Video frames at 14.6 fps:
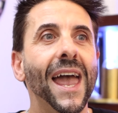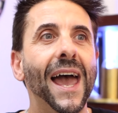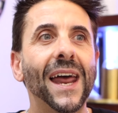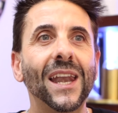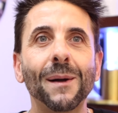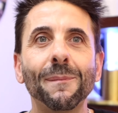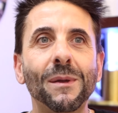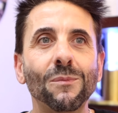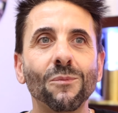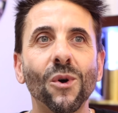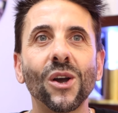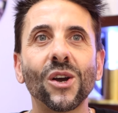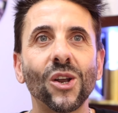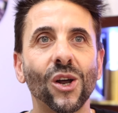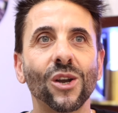and I've been
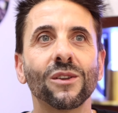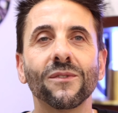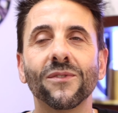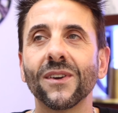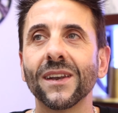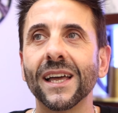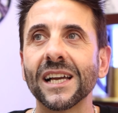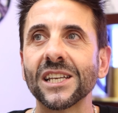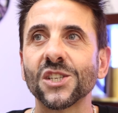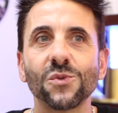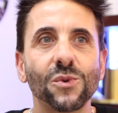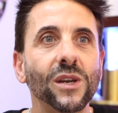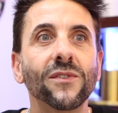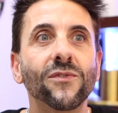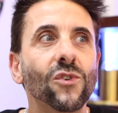working on it for the last
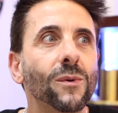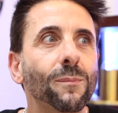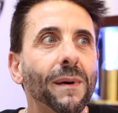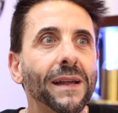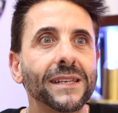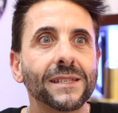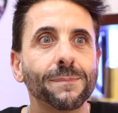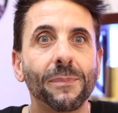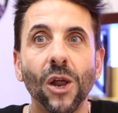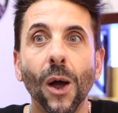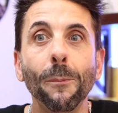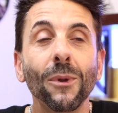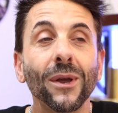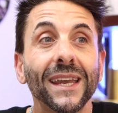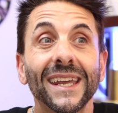3 or 4 months, but I'm not